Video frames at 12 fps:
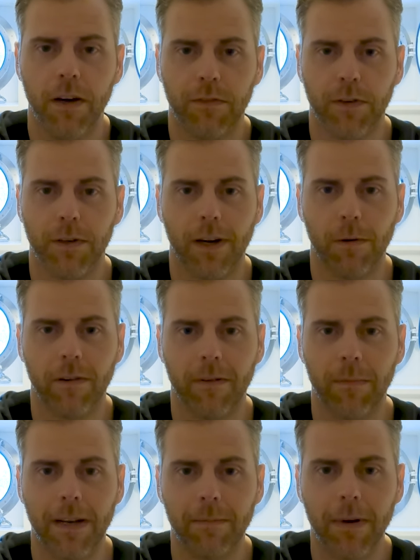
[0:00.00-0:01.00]
for however
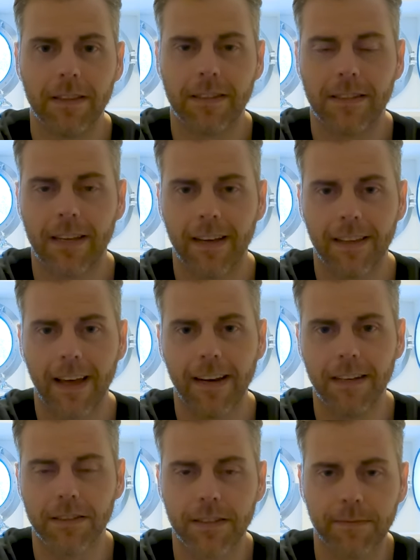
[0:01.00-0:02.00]
many months that
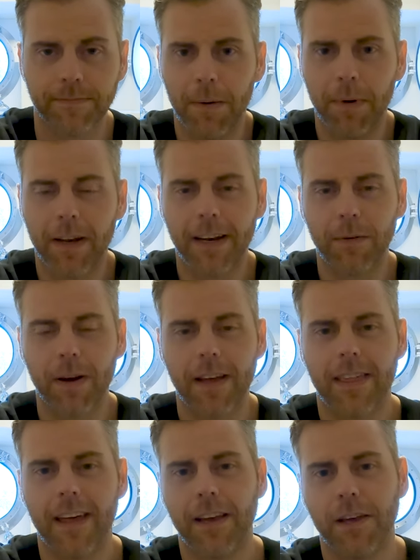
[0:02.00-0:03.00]
is. But anyway,
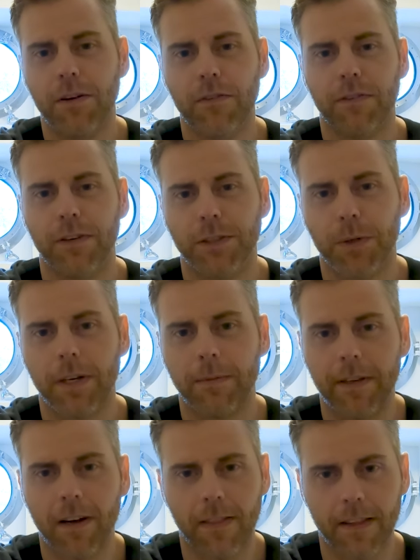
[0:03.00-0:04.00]
thank you for joining
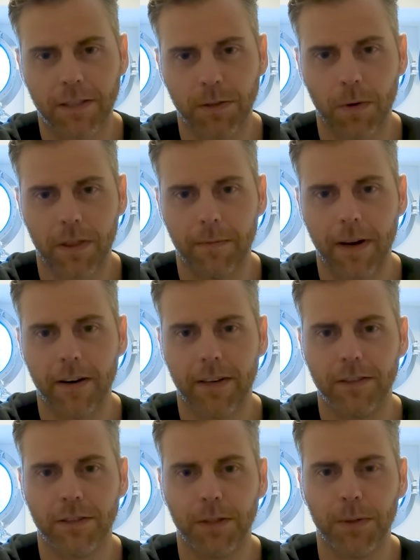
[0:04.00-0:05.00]
me on this North
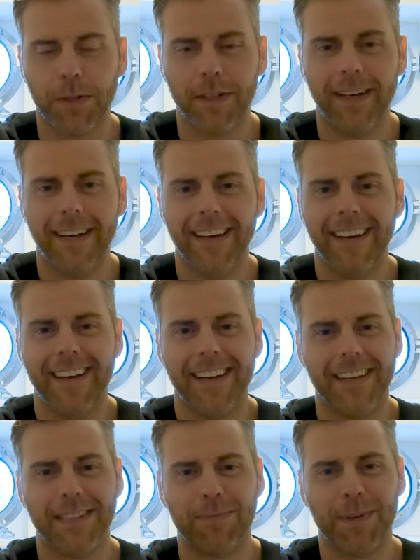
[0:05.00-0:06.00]
American tour.
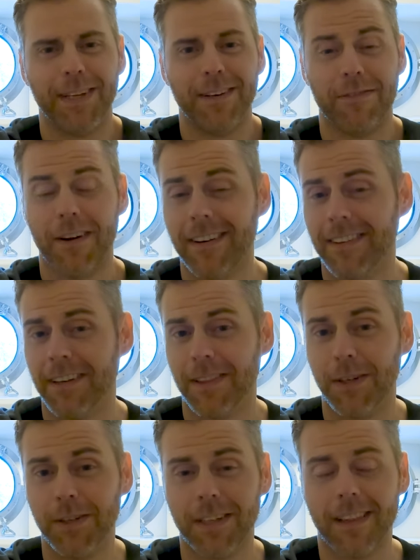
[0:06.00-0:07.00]
It's been fun,
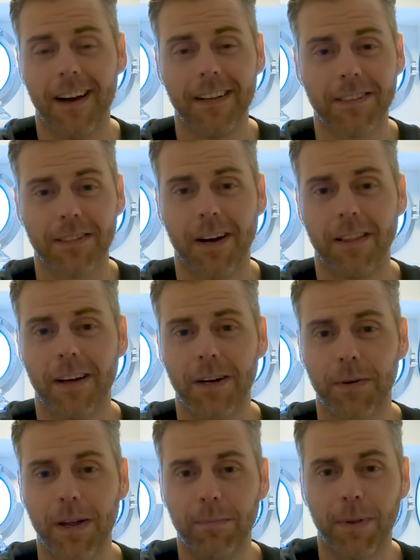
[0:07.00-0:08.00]
learned a lot, saw a lot of
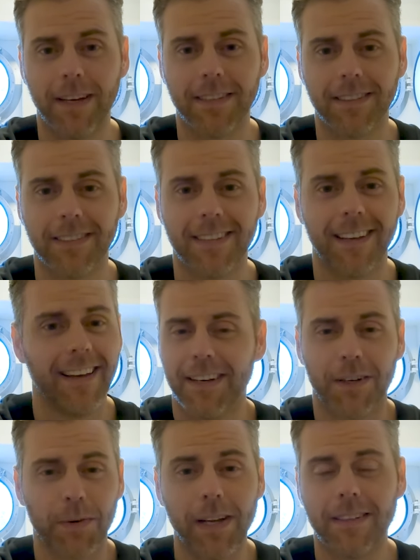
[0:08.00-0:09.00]
great places,
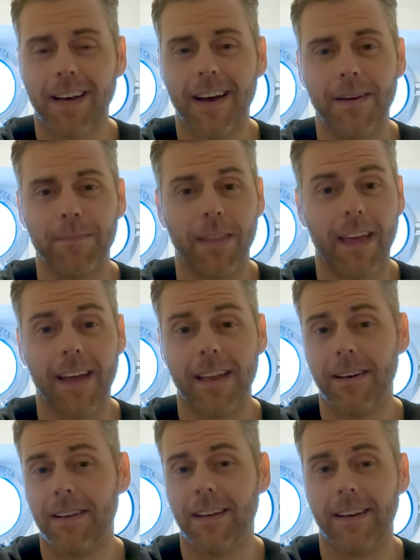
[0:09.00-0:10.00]
great time,
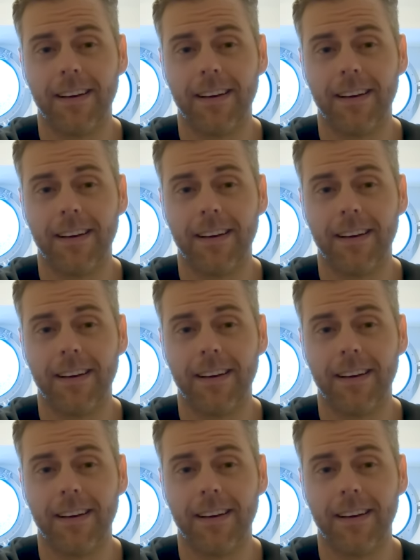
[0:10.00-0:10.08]
and